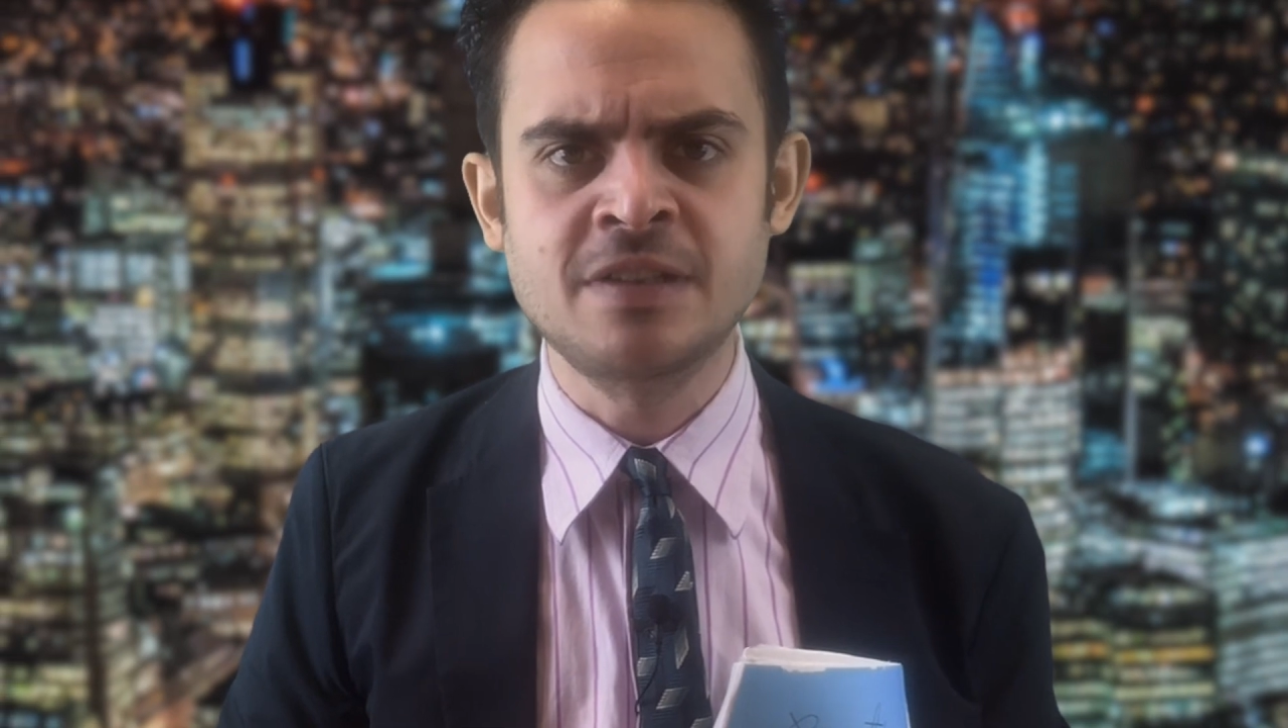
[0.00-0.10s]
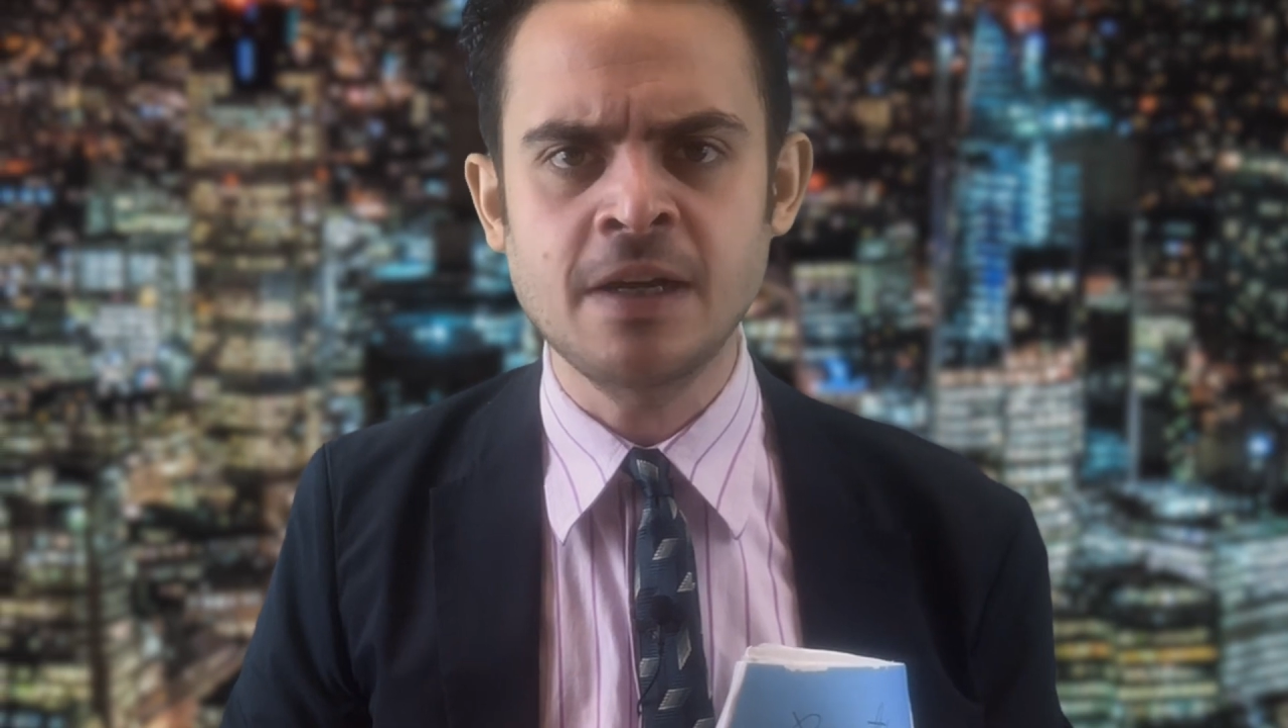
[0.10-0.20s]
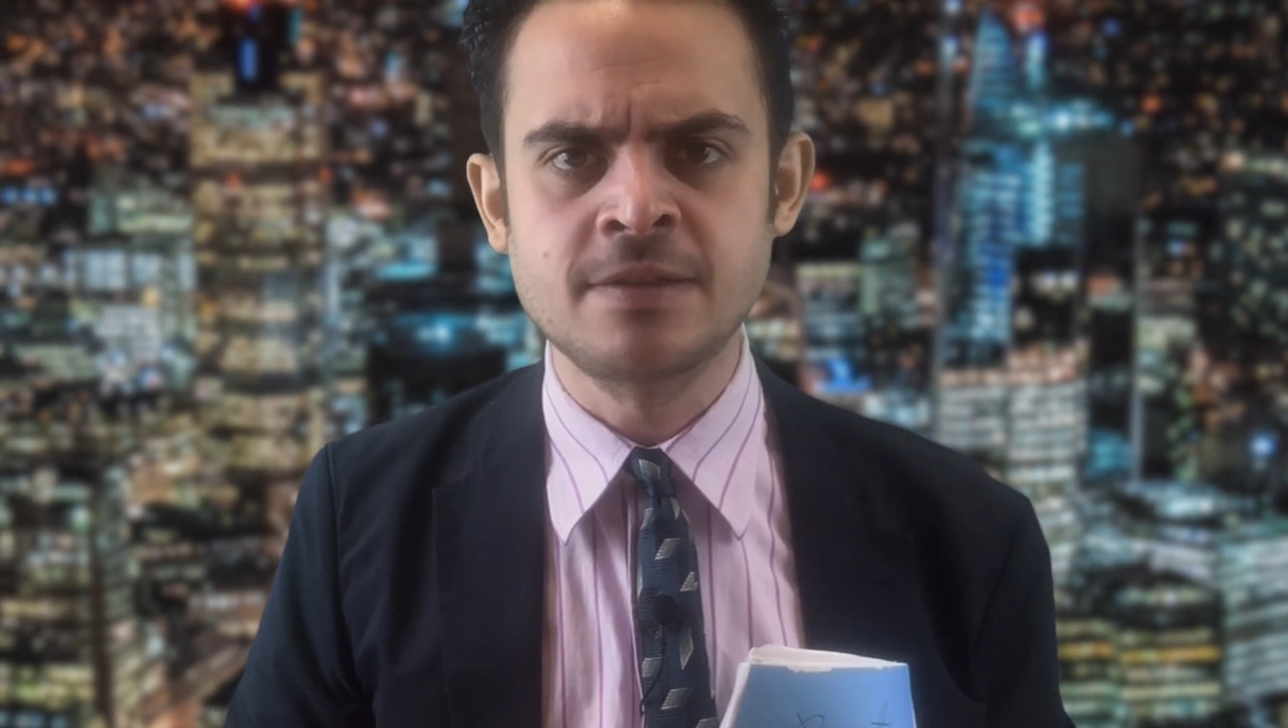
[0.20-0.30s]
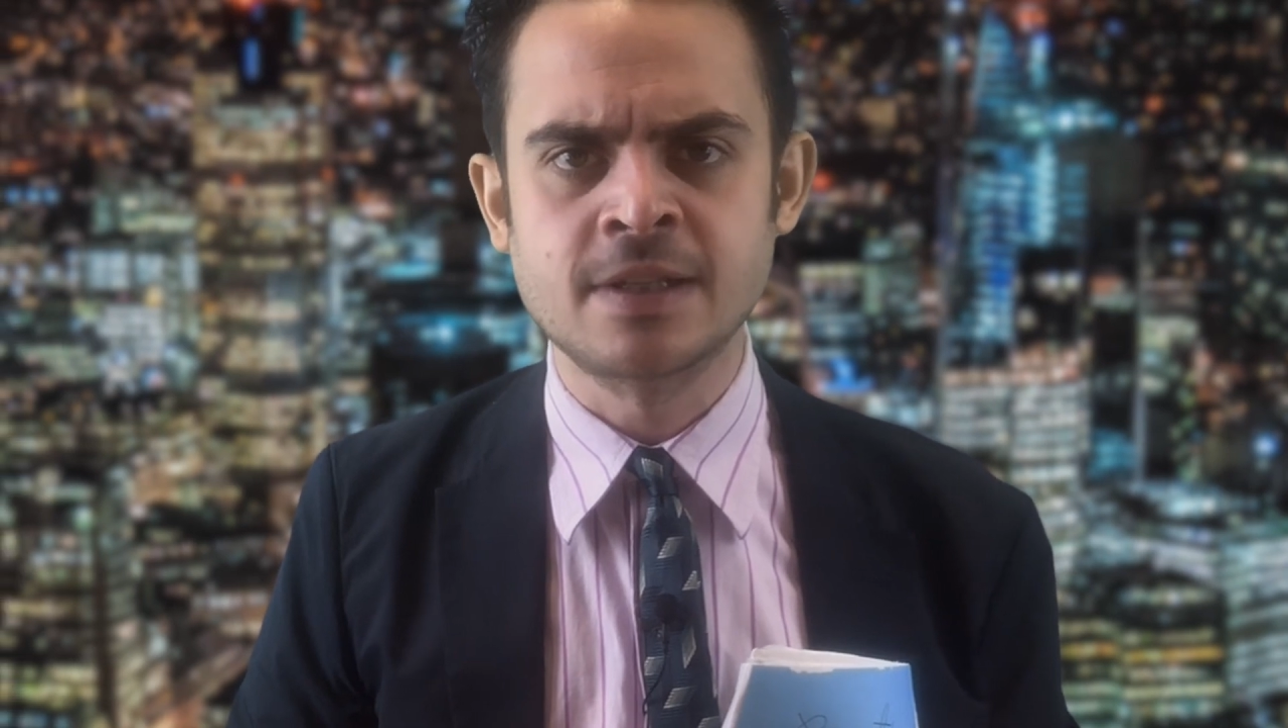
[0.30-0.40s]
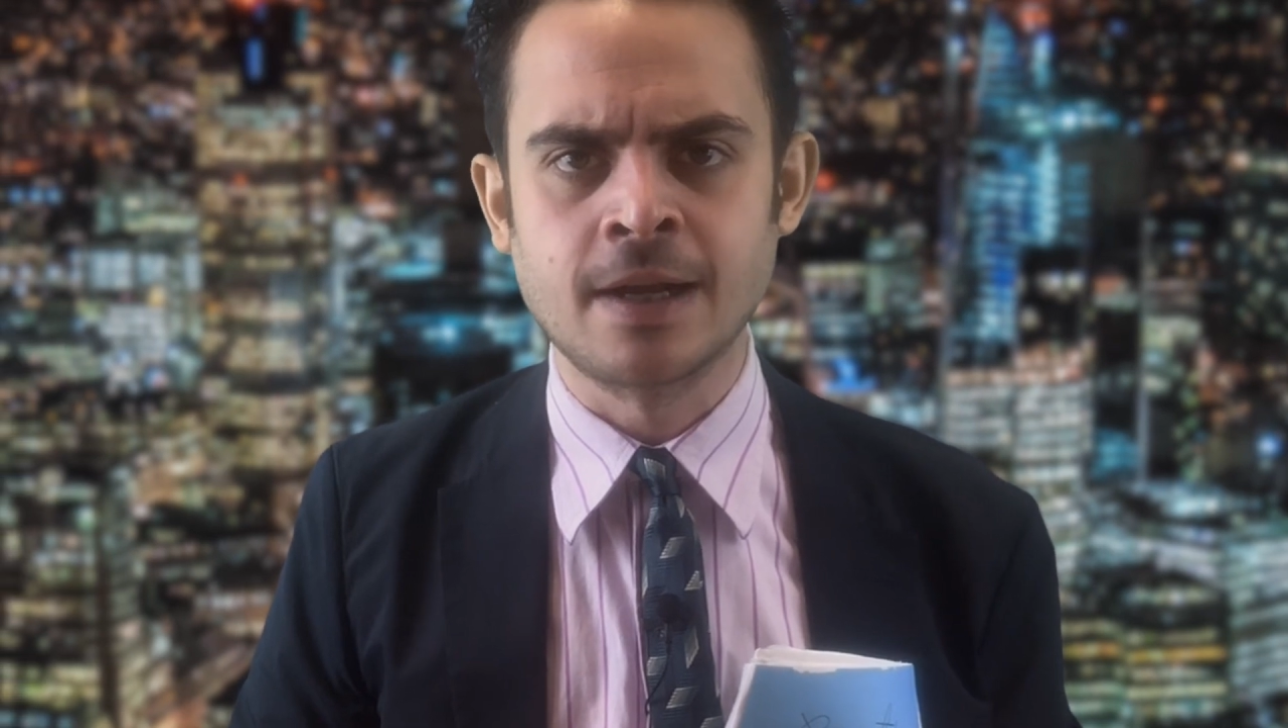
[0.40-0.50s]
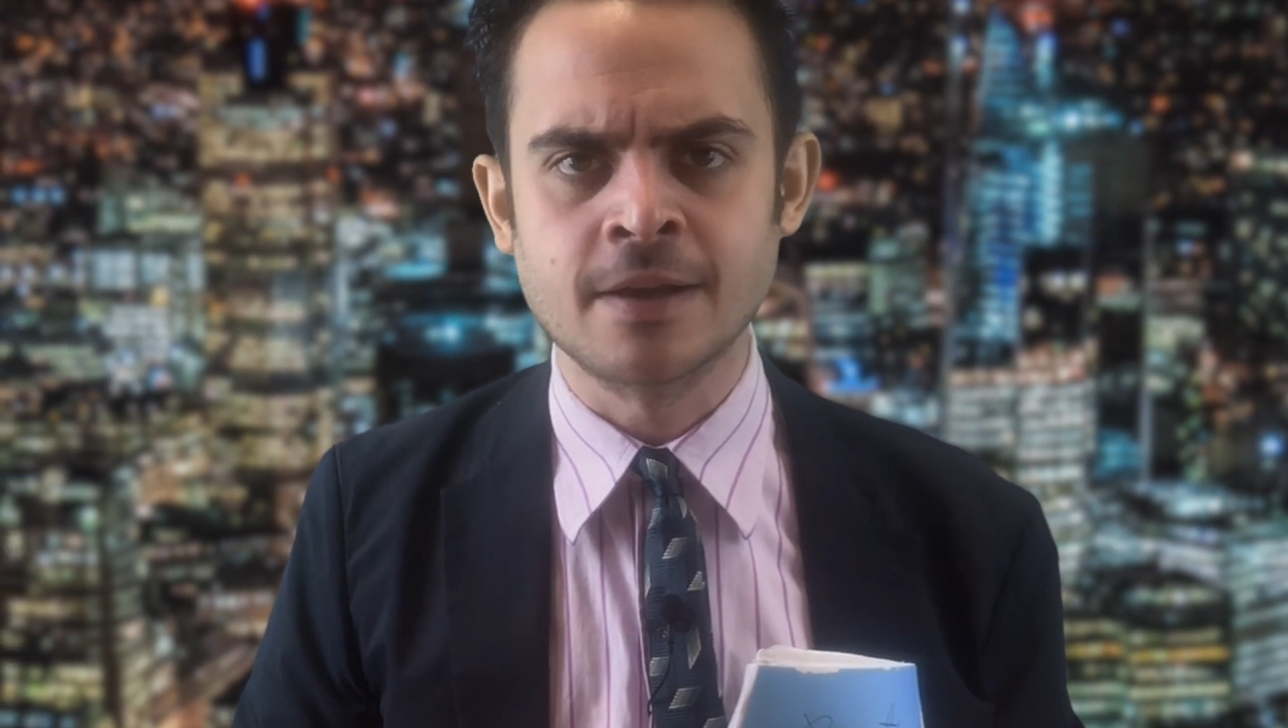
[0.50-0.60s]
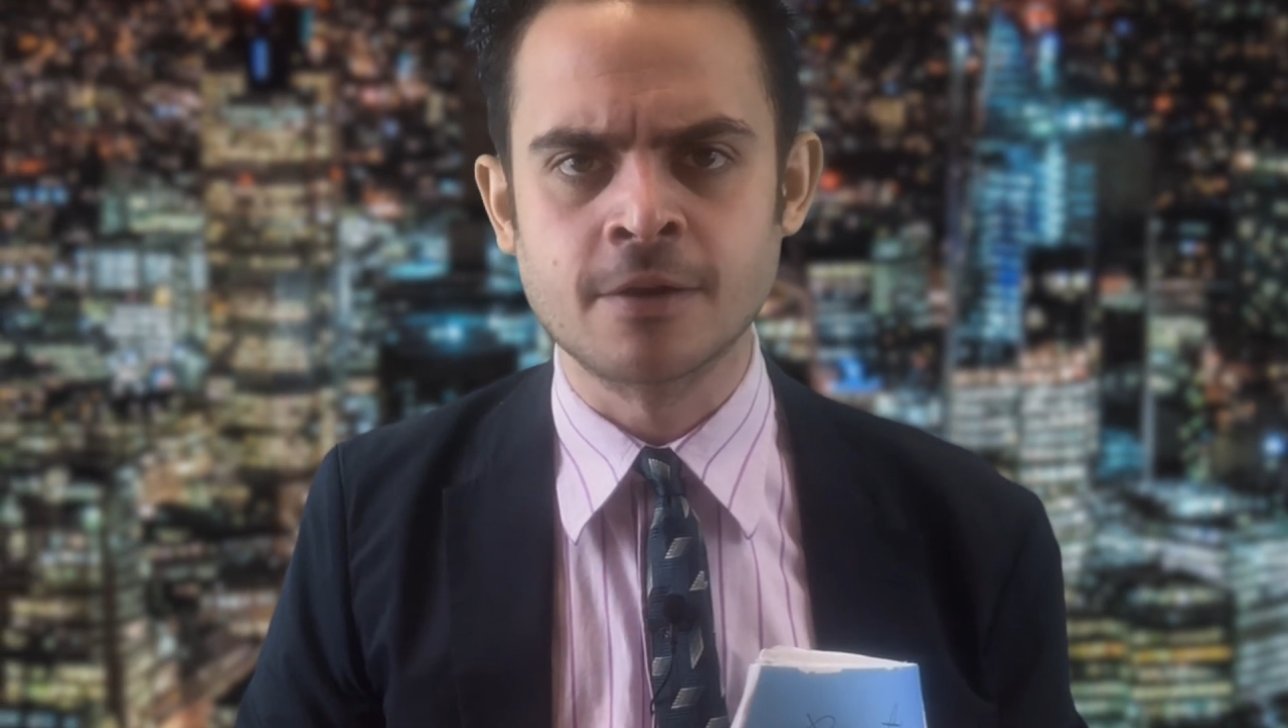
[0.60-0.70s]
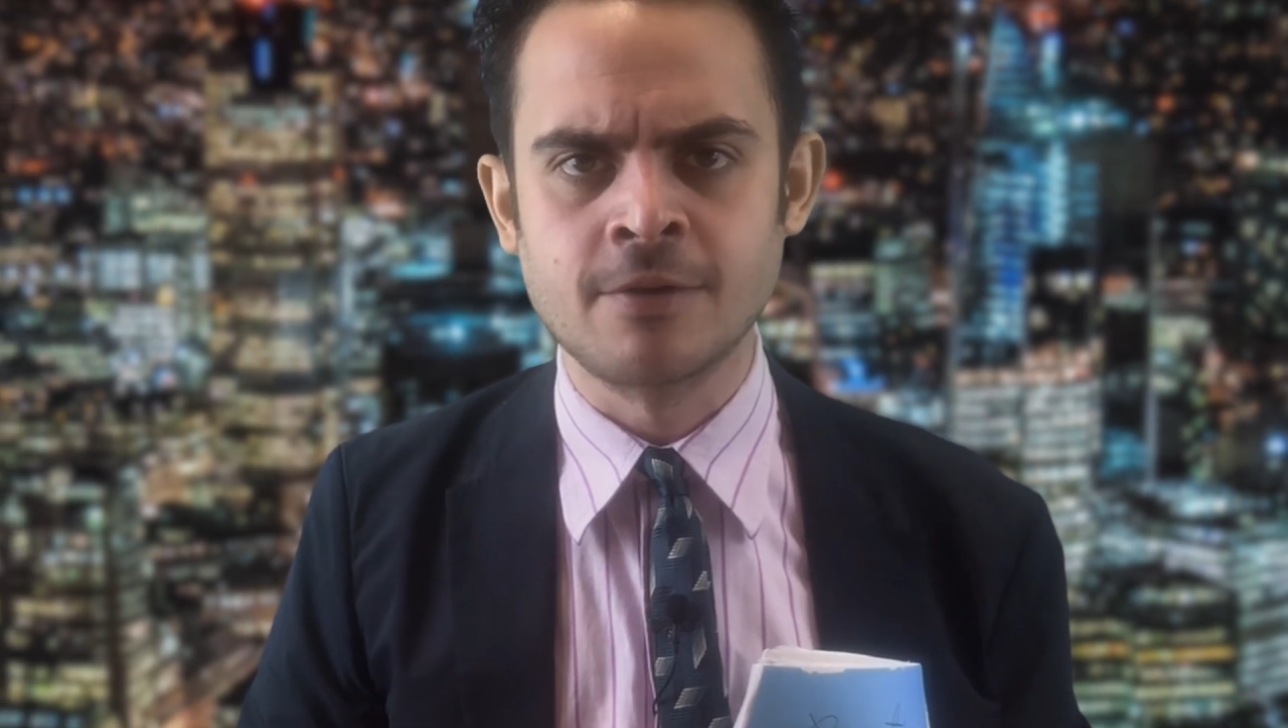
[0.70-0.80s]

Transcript: toaster like the